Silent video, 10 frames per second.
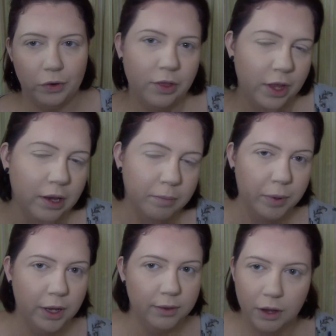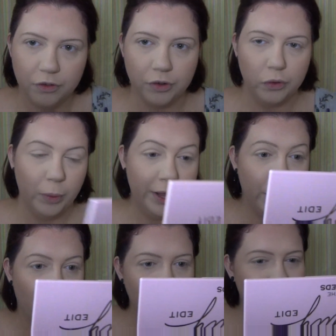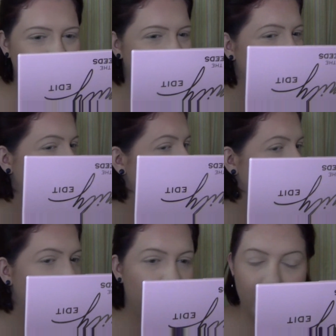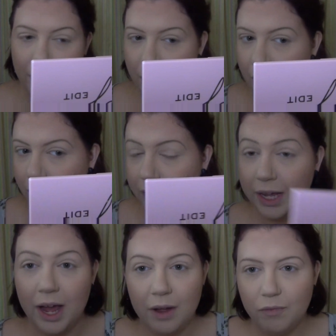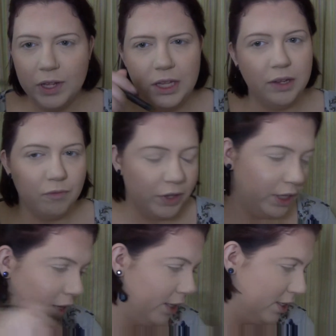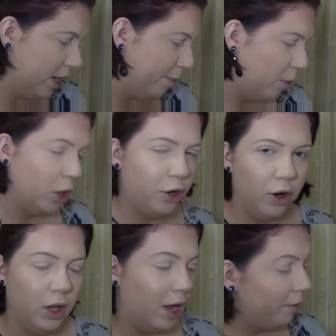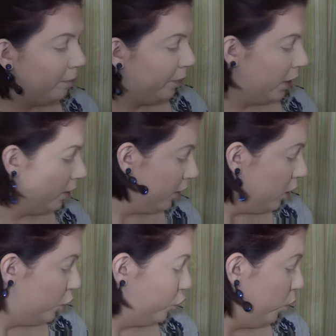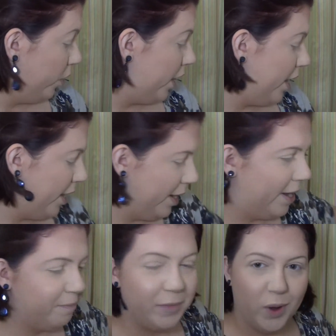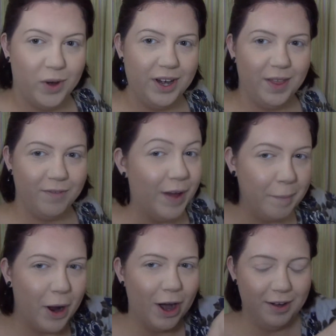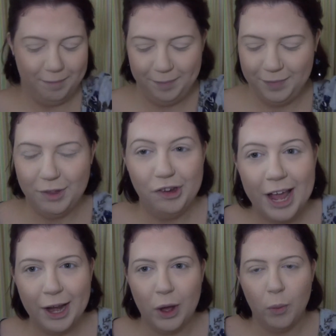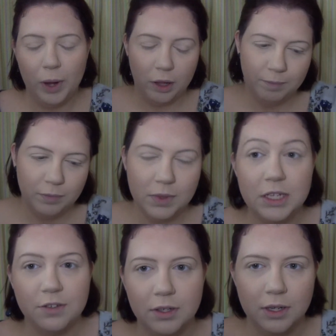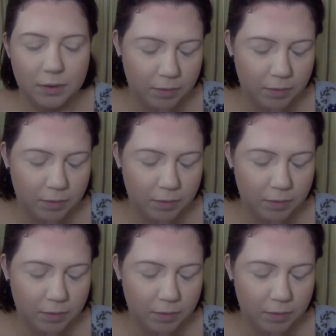are thin, but that's just the way they are. But yeah, I really, really like this eyebrow marker a lot. So then, going into the fun part, the shadow. Well, this